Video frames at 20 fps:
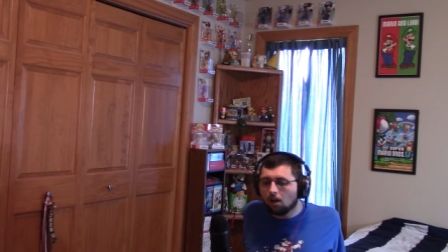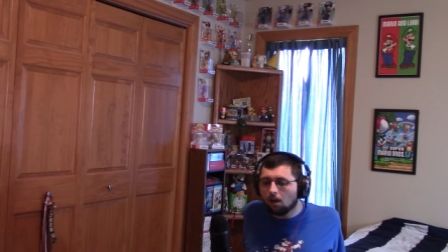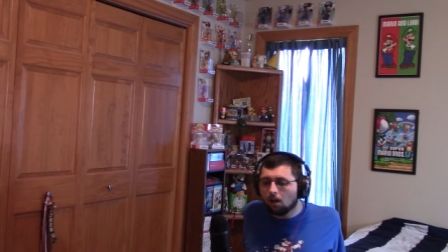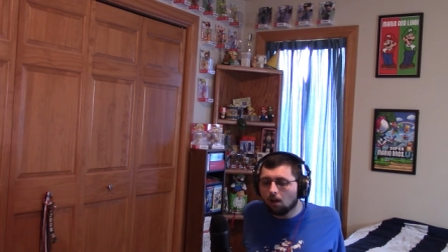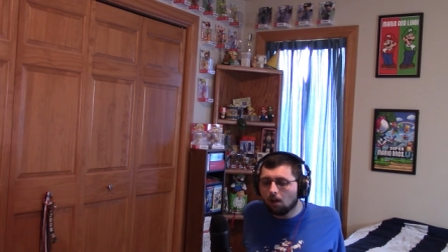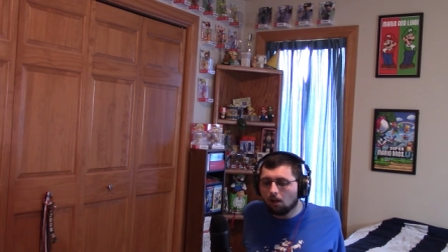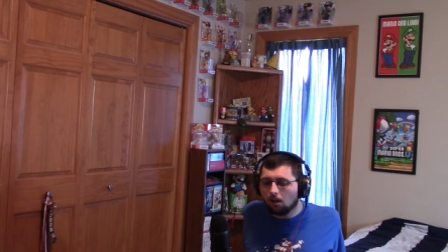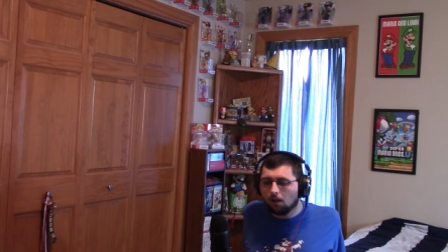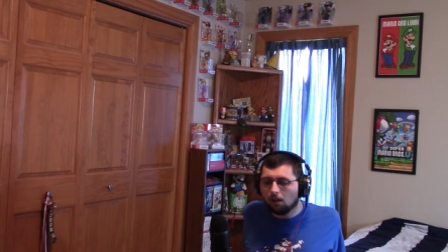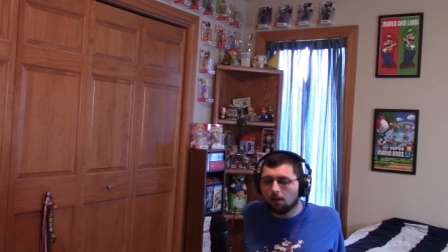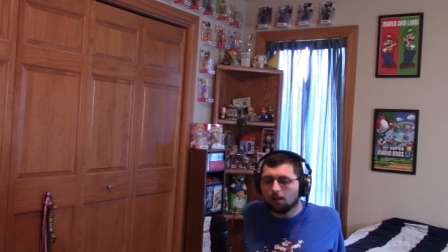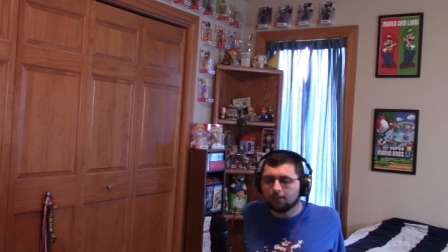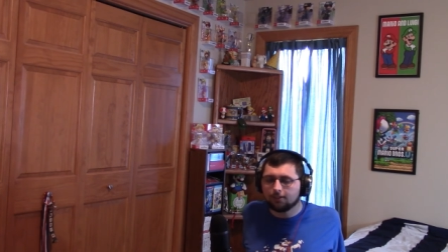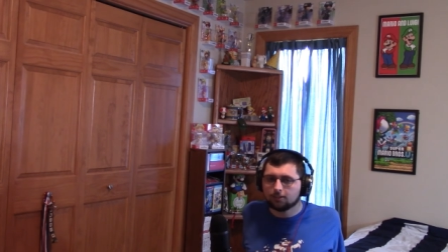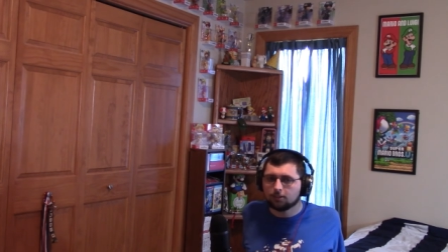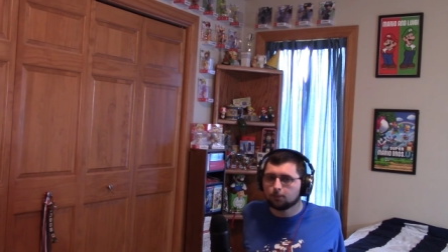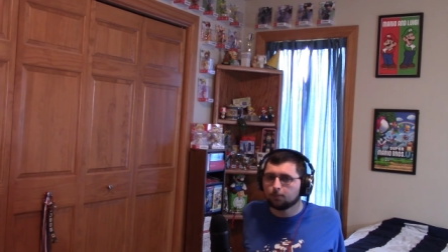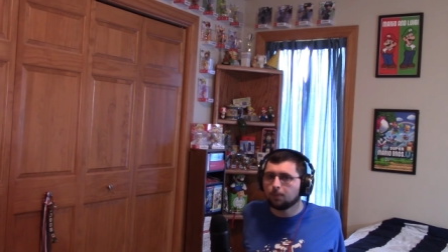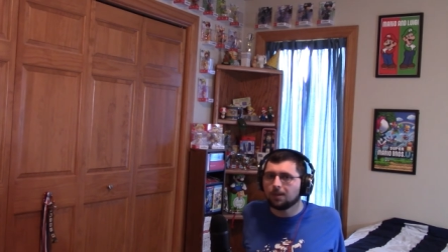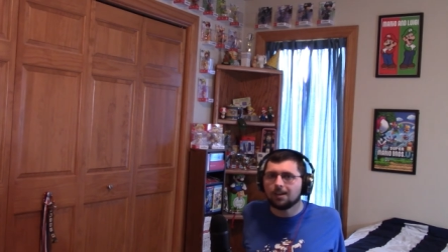all
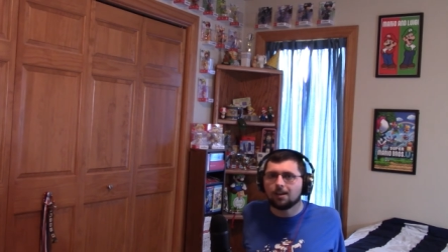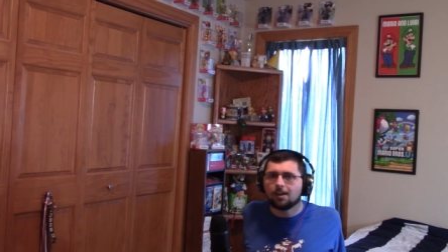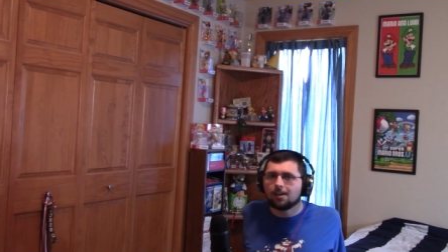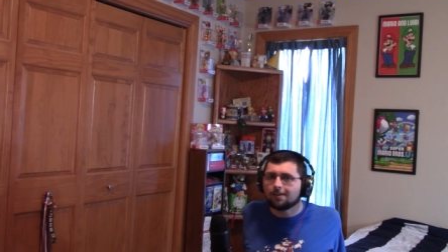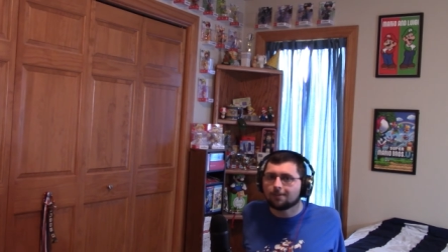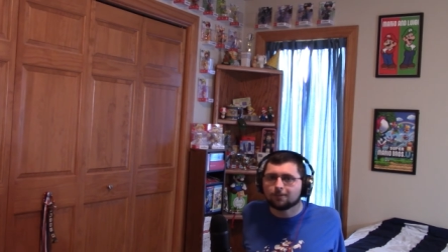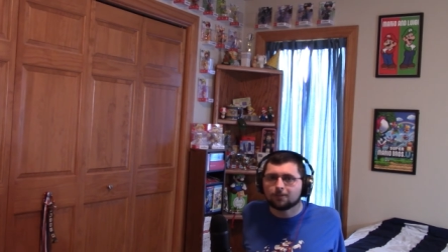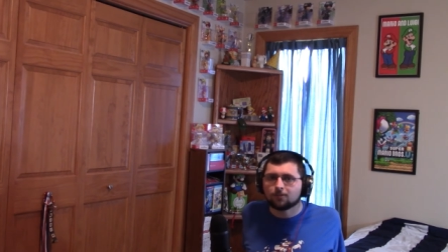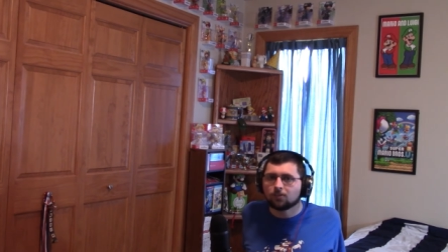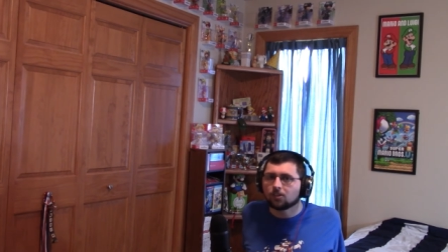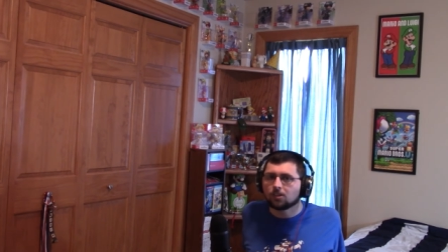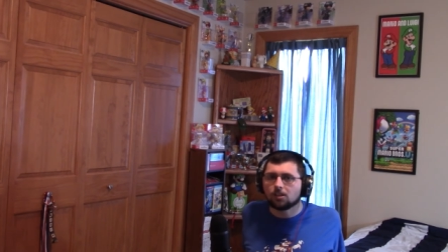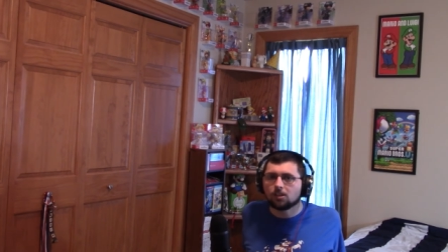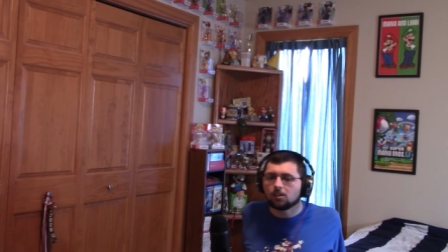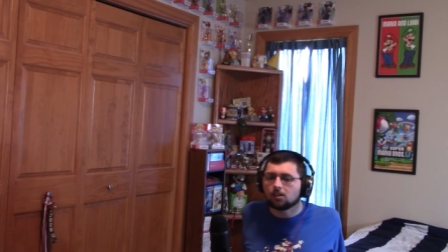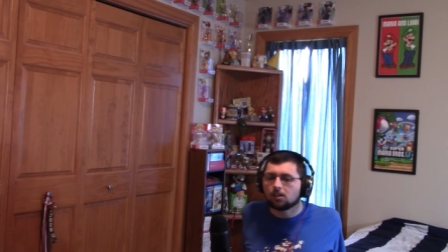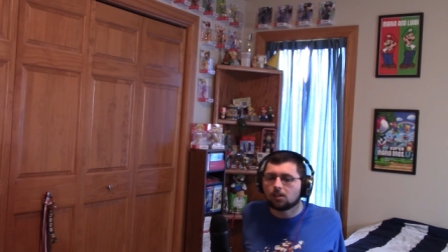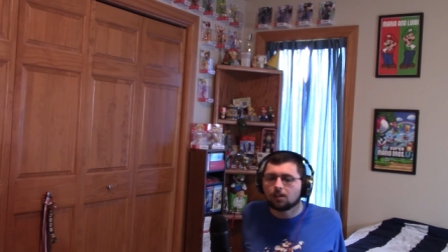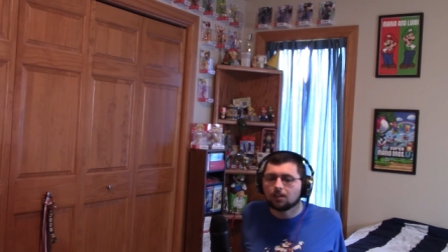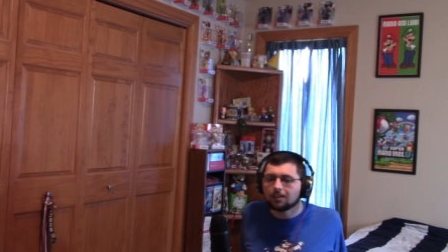spin-offs for the
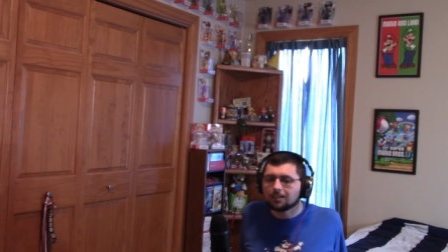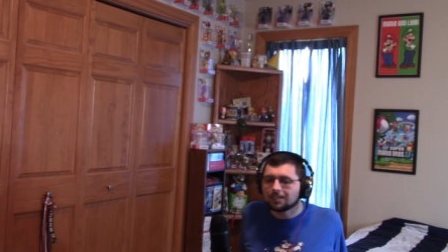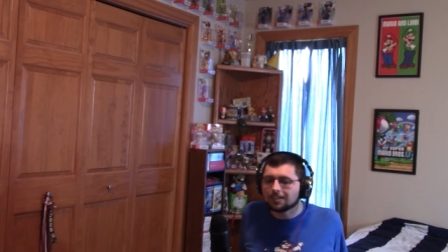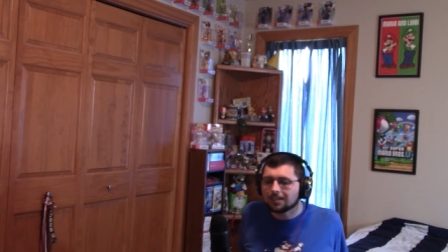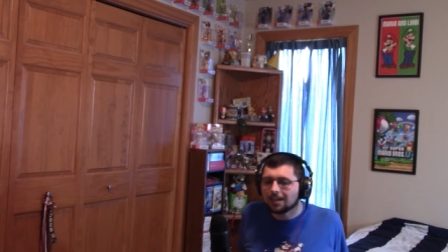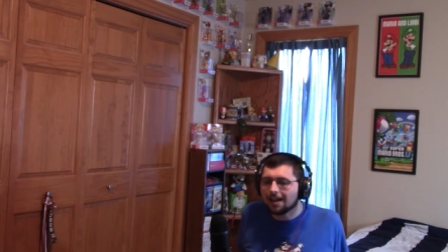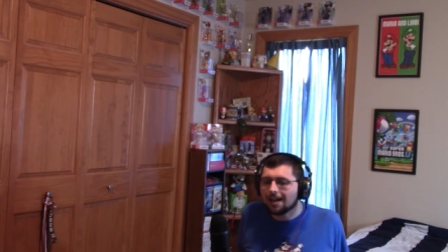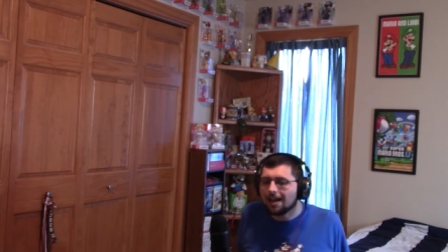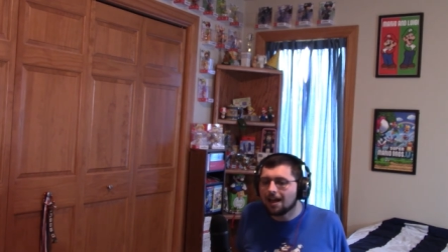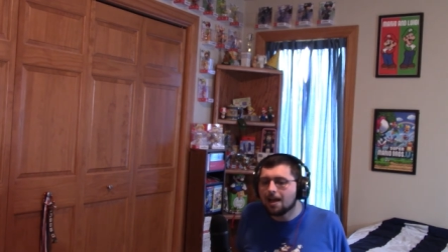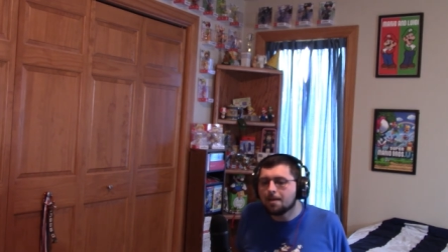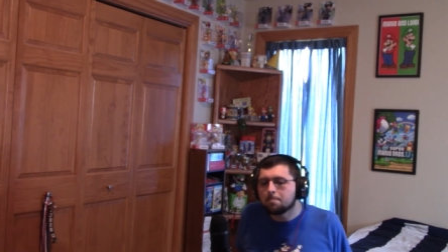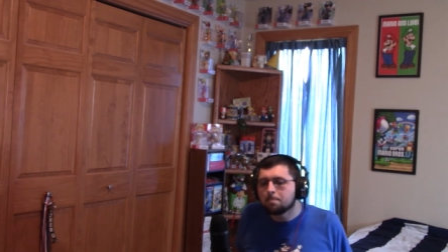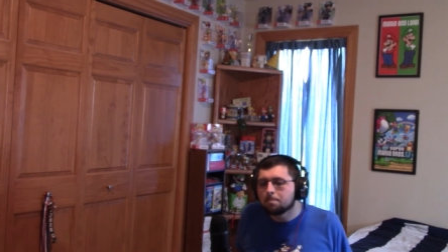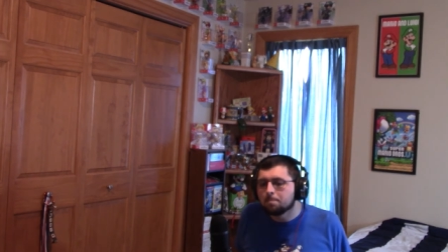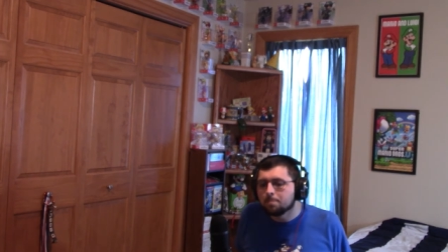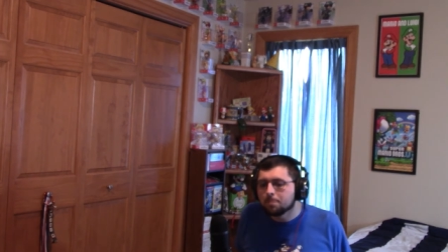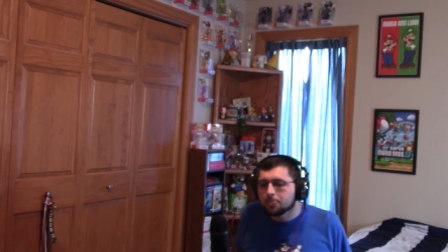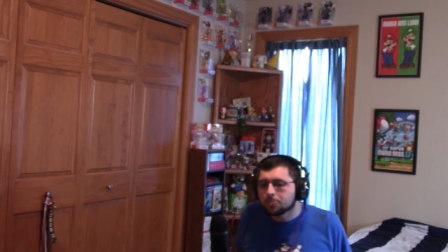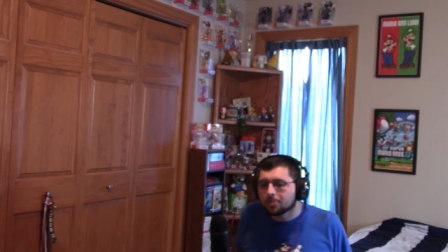longest time
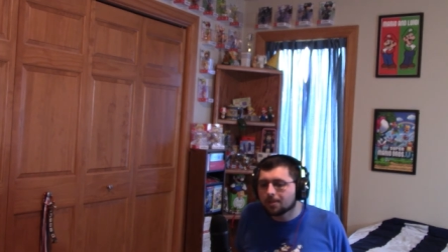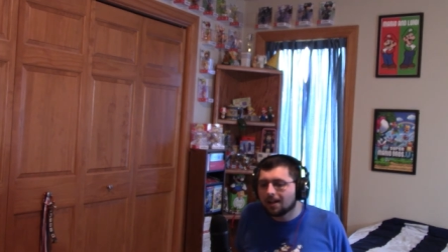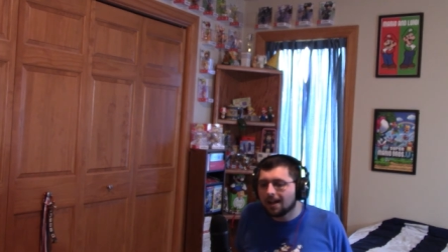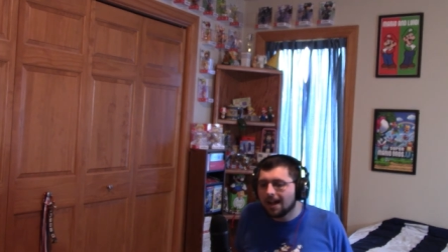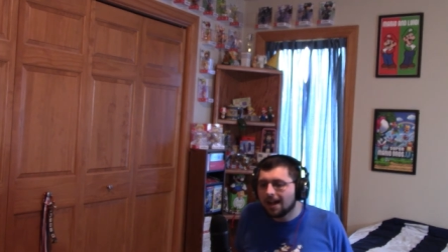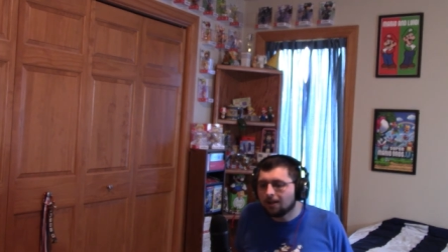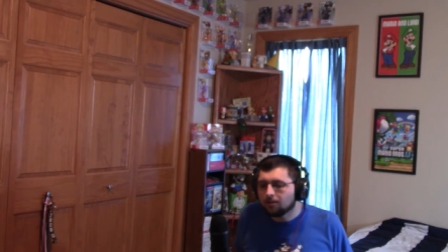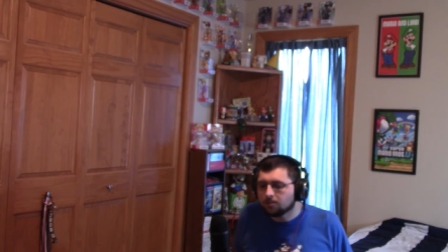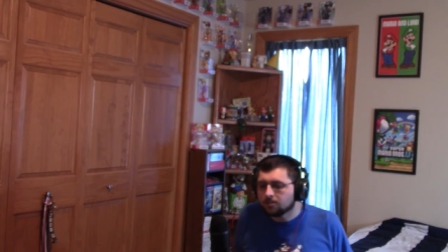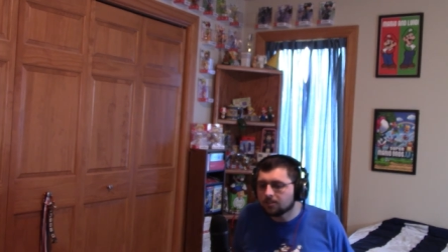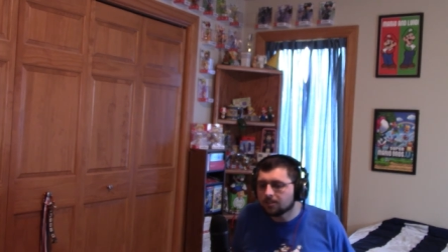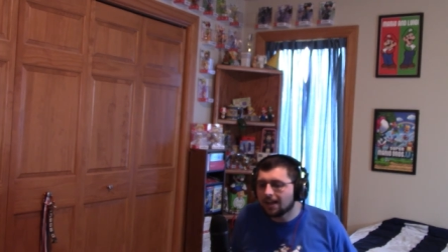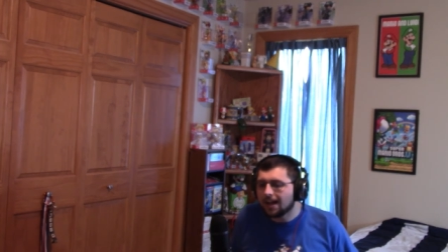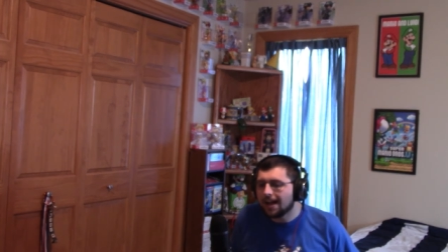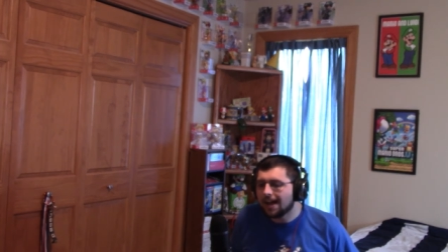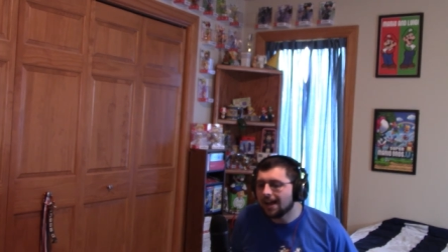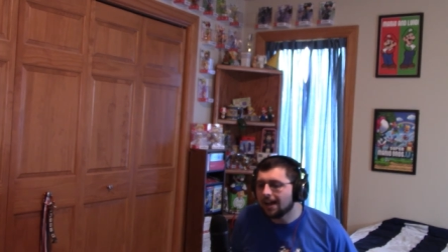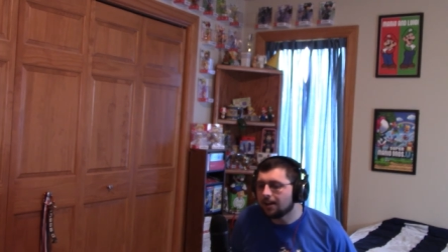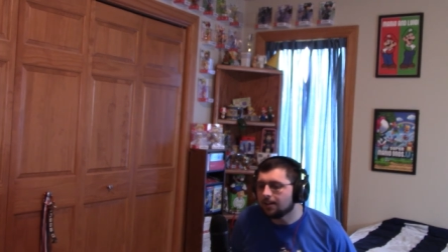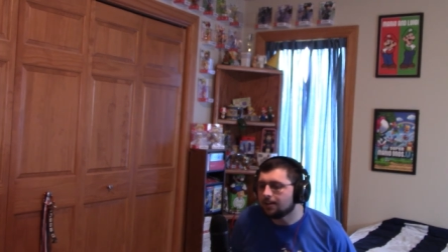
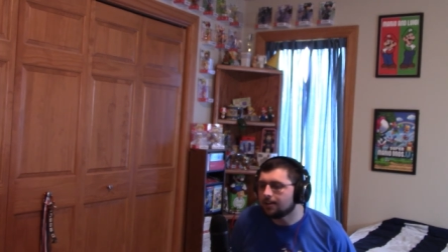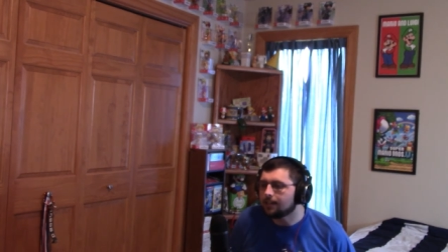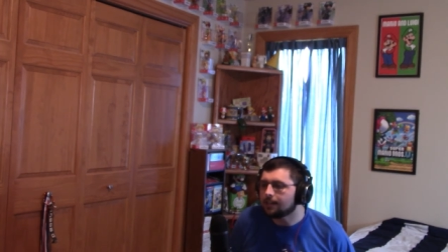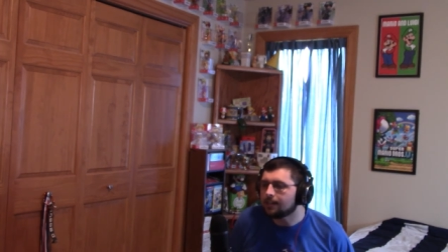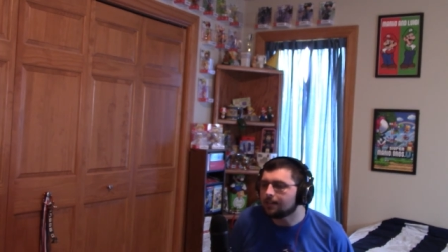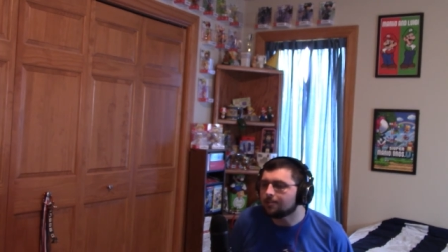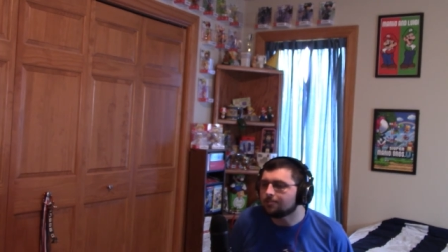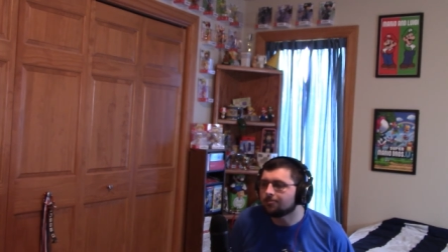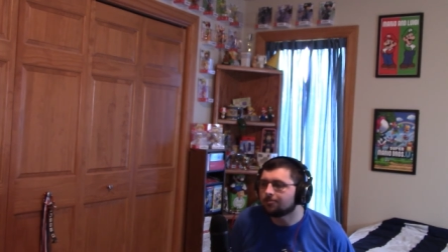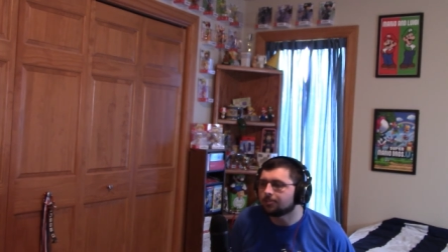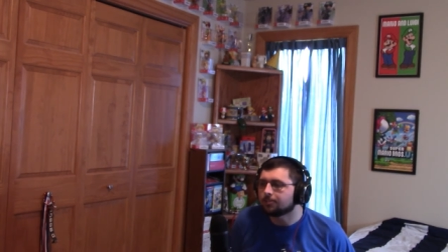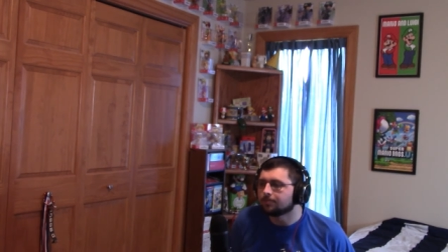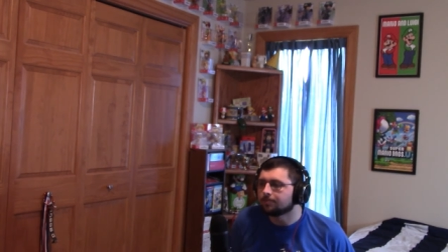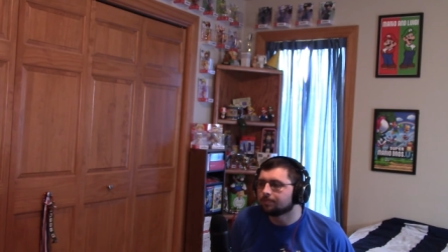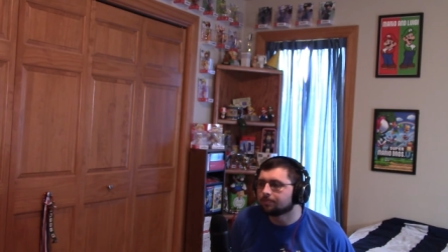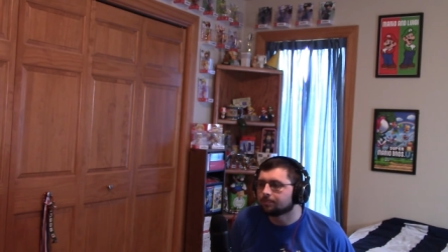outside of